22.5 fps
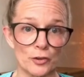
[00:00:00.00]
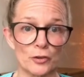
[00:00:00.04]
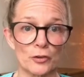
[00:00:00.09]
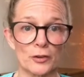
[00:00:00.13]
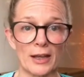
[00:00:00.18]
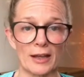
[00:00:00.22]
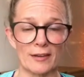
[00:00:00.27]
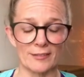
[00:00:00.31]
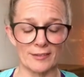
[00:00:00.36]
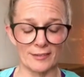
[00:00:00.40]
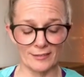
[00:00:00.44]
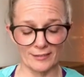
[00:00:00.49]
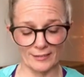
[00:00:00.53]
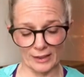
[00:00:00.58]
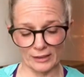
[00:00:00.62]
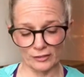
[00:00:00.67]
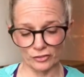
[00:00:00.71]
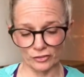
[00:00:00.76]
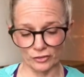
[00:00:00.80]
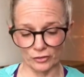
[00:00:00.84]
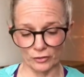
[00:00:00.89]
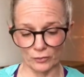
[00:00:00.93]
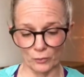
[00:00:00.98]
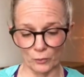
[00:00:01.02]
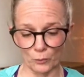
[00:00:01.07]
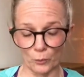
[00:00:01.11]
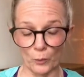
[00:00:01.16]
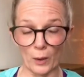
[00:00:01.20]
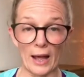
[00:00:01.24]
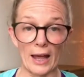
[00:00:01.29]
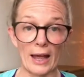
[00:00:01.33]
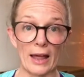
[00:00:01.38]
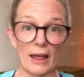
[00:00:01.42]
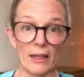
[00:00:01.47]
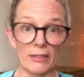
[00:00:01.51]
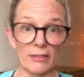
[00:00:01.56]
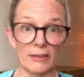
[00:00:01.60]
you get a section where